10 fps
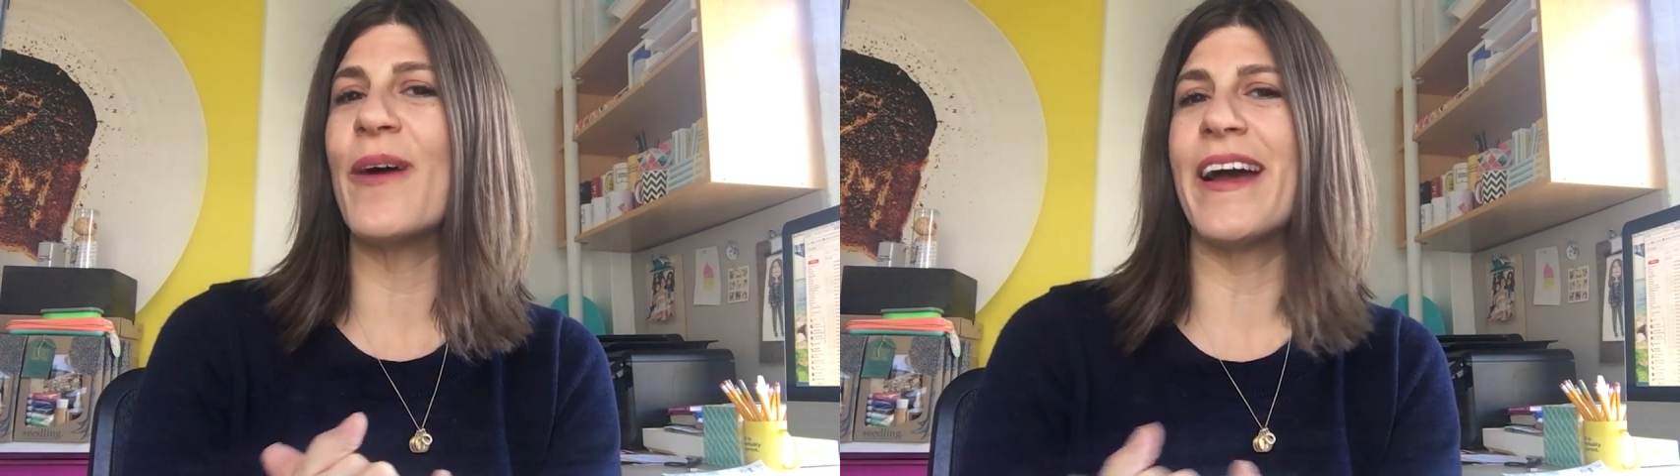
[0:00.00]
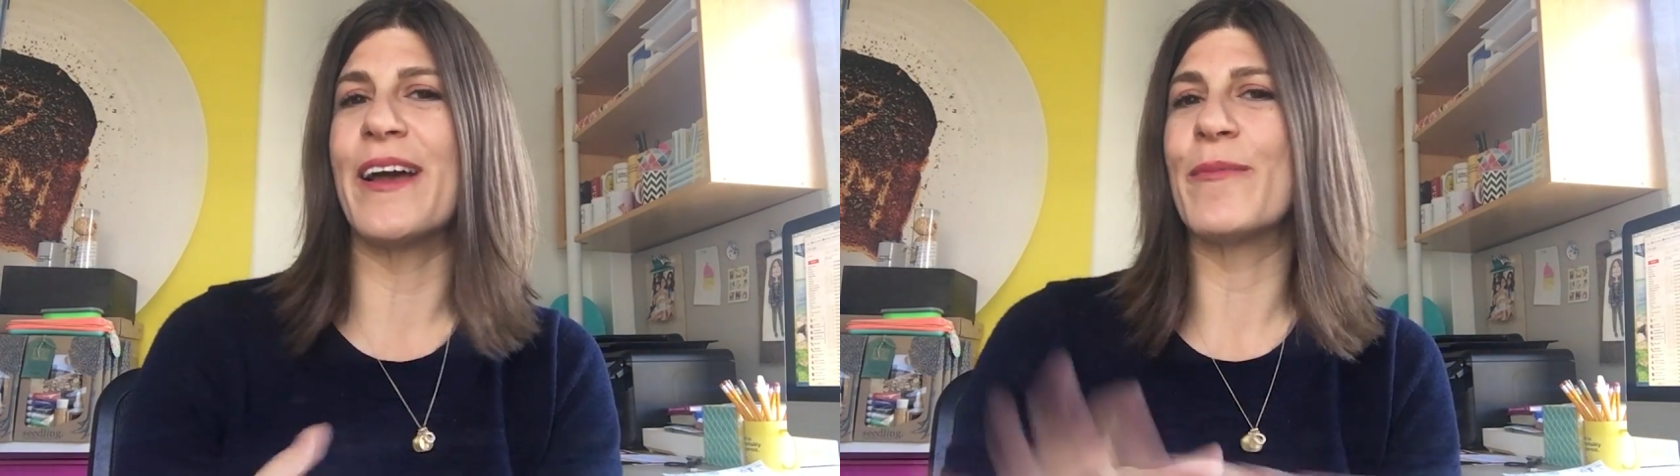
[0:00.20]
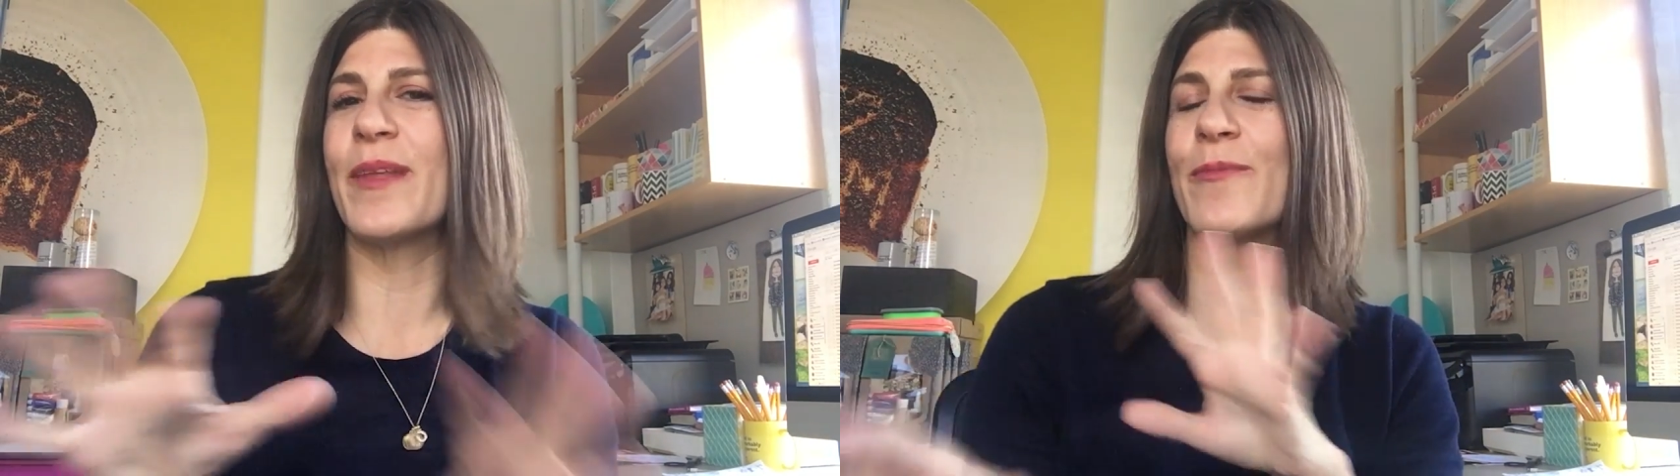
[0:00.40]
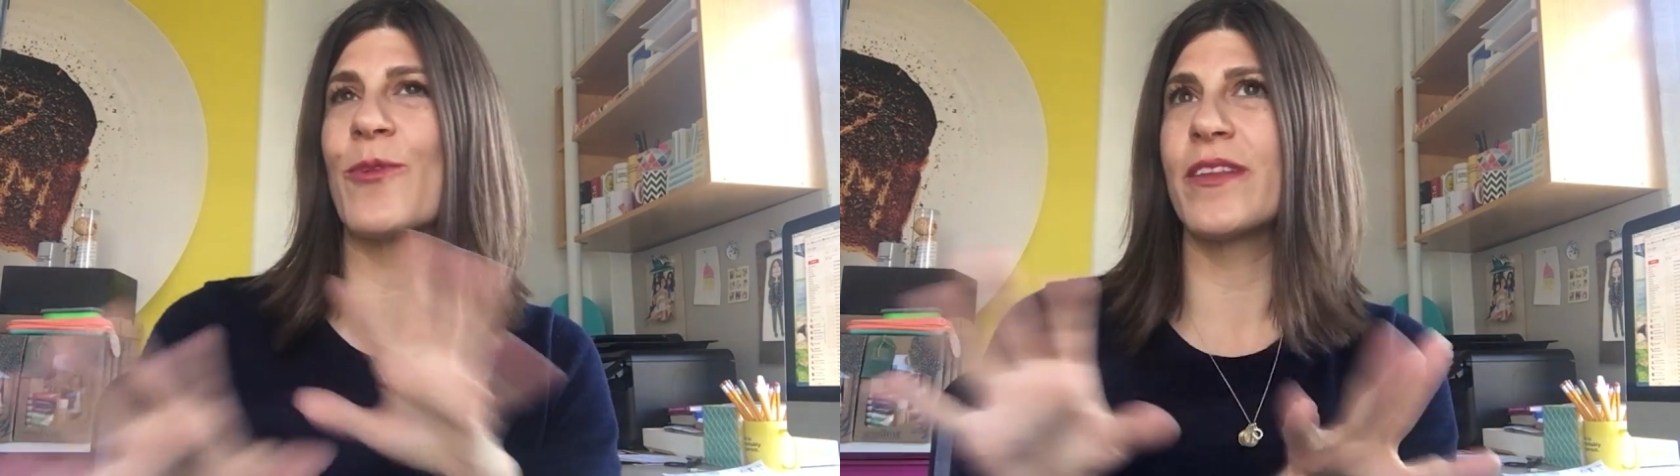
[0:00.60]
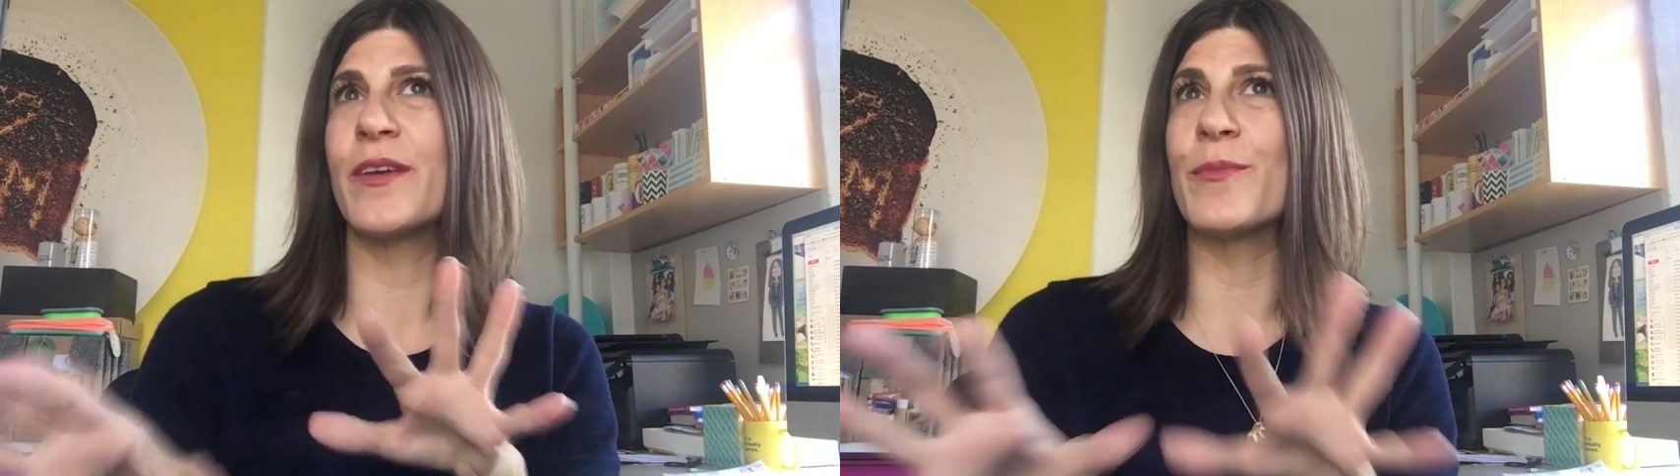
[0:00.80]
I helped them
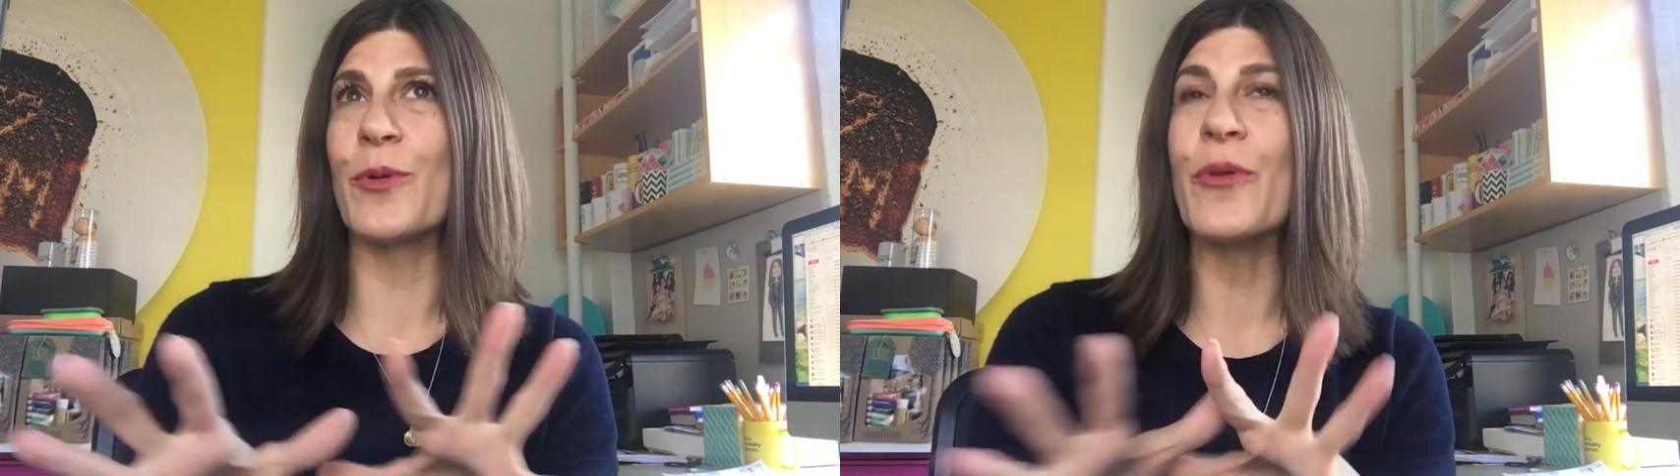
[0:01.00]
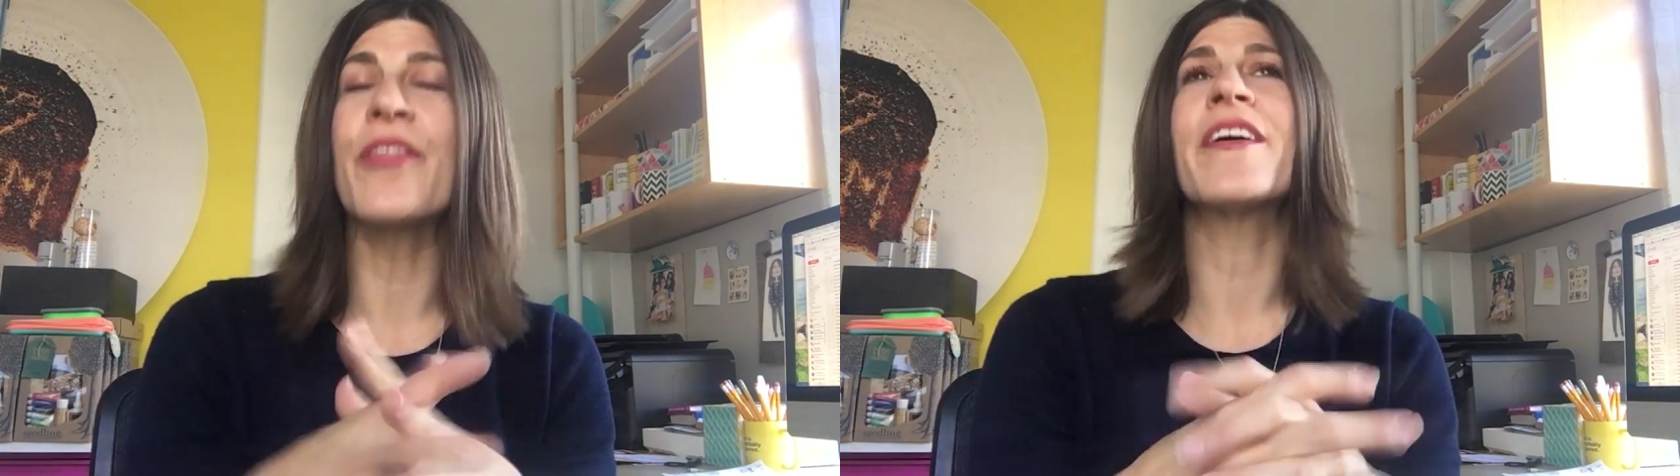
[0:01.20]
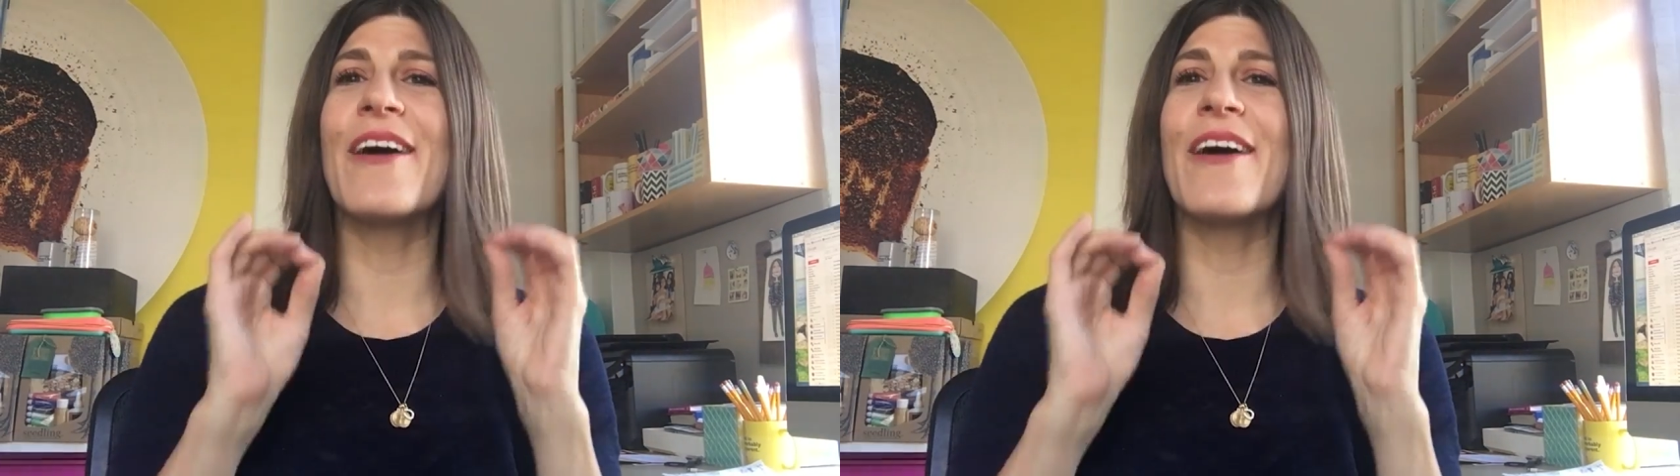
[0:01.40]
work their booth.